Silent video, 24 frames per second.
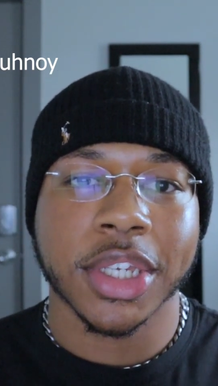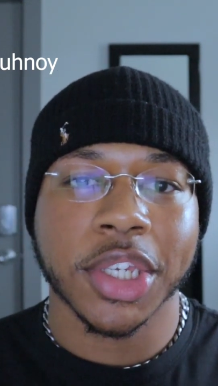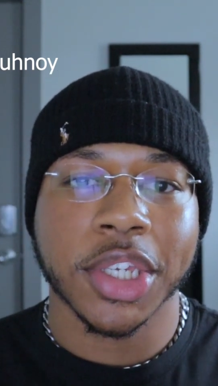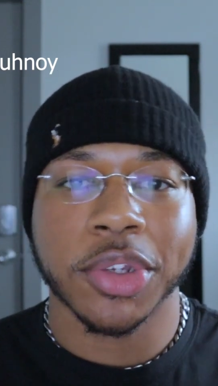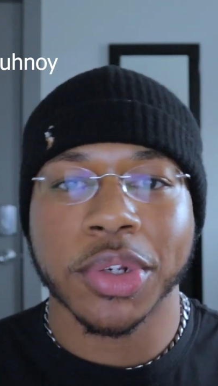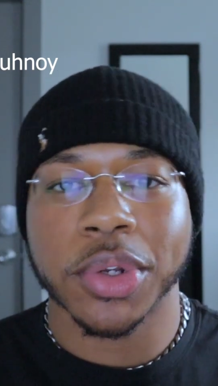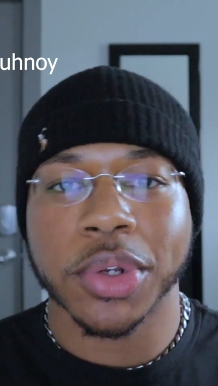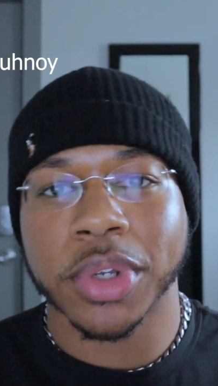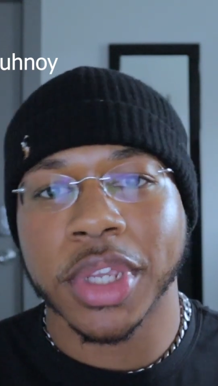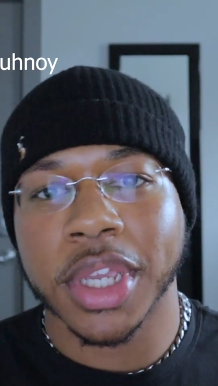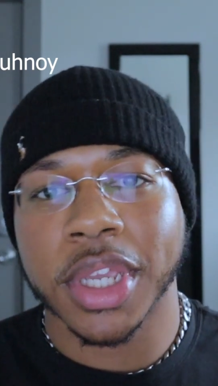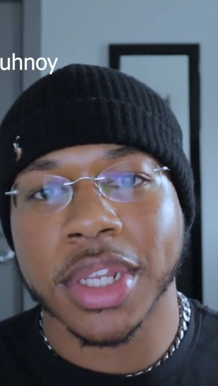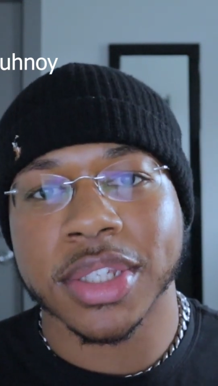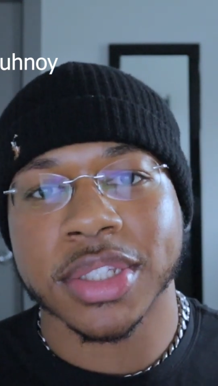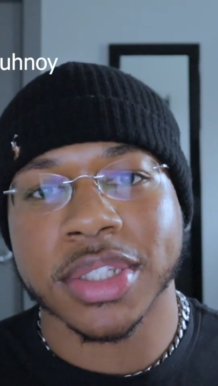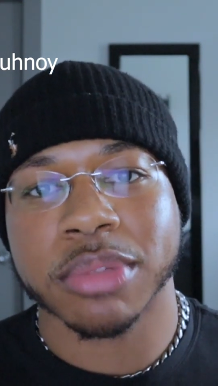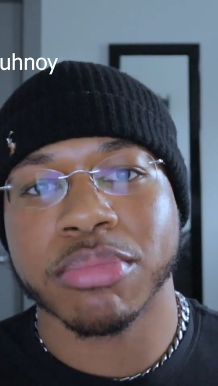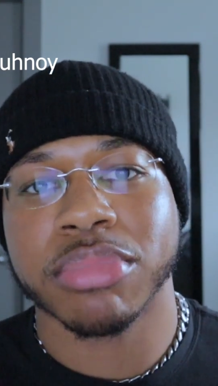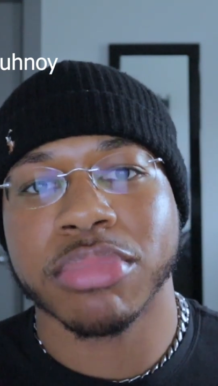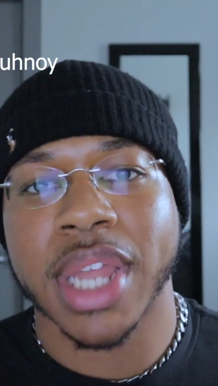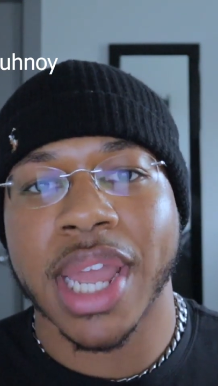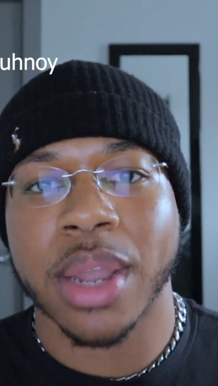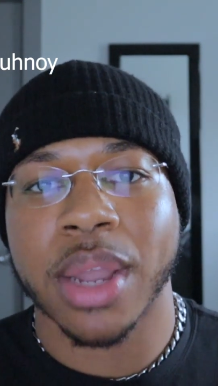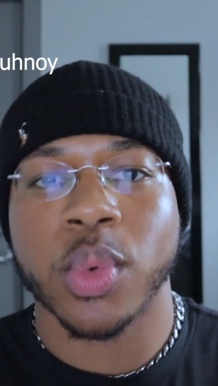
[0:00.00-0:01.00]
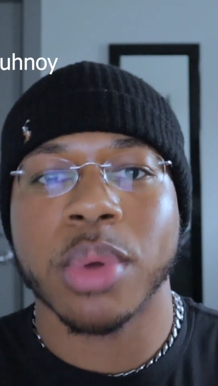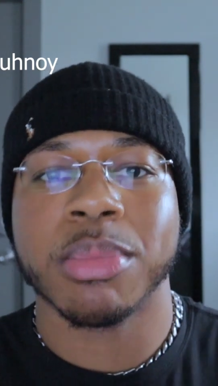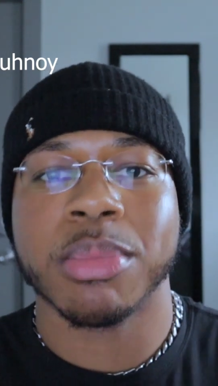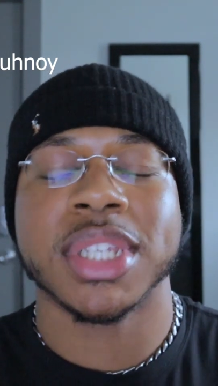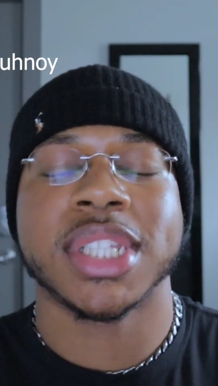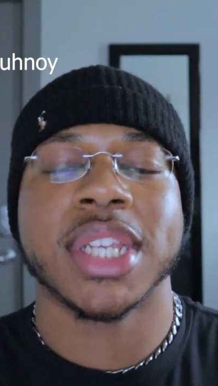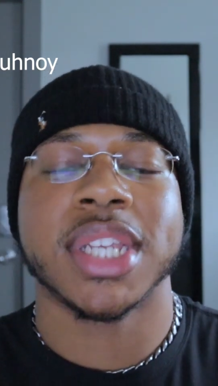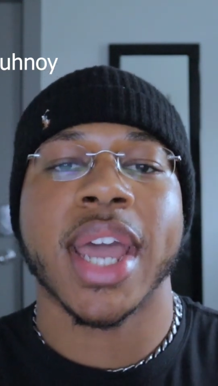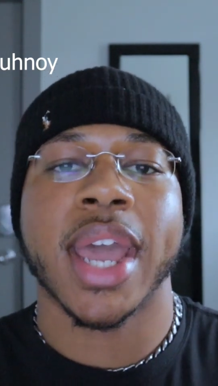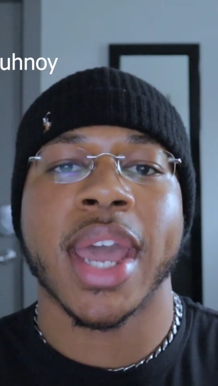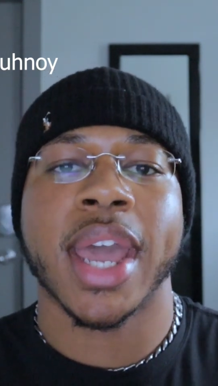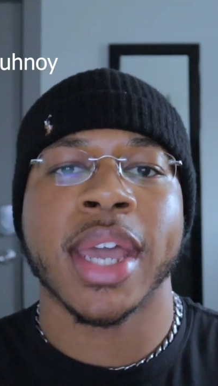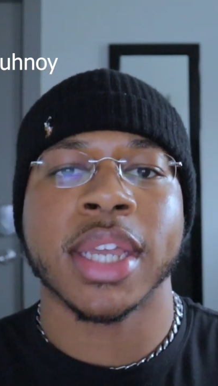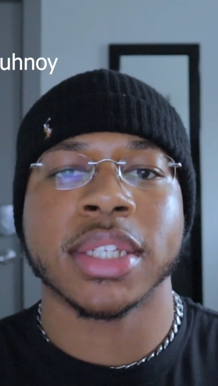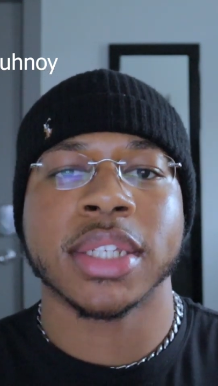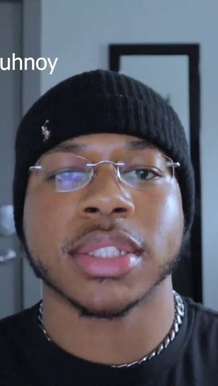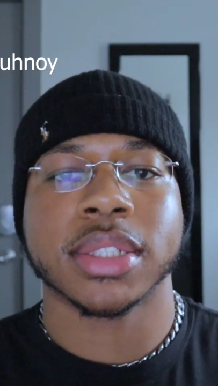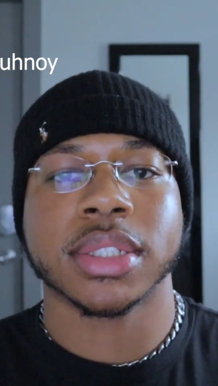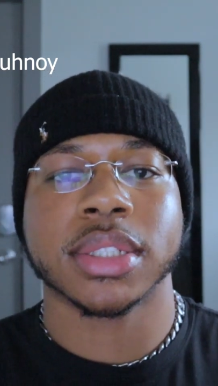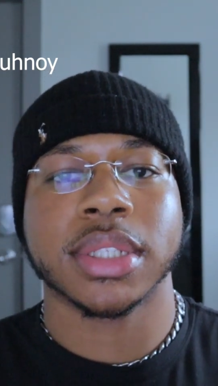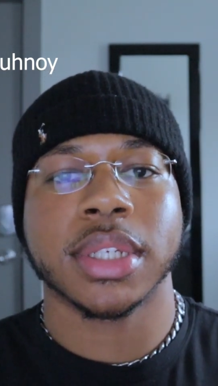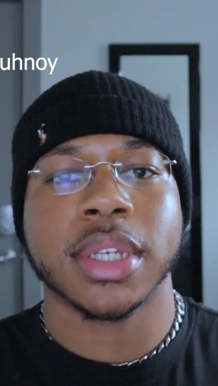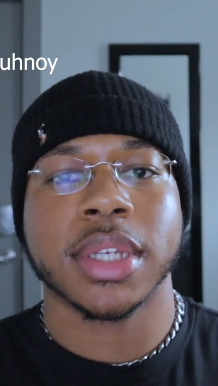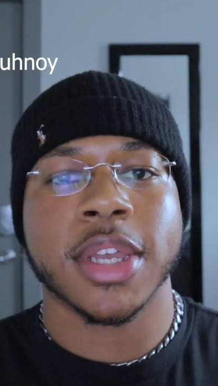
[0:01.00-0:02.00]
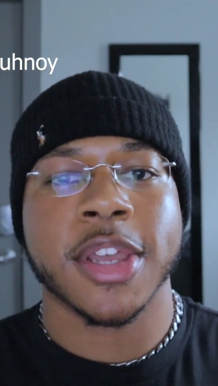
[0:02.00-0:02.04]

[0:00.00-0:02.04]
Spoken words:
get at some black women's ass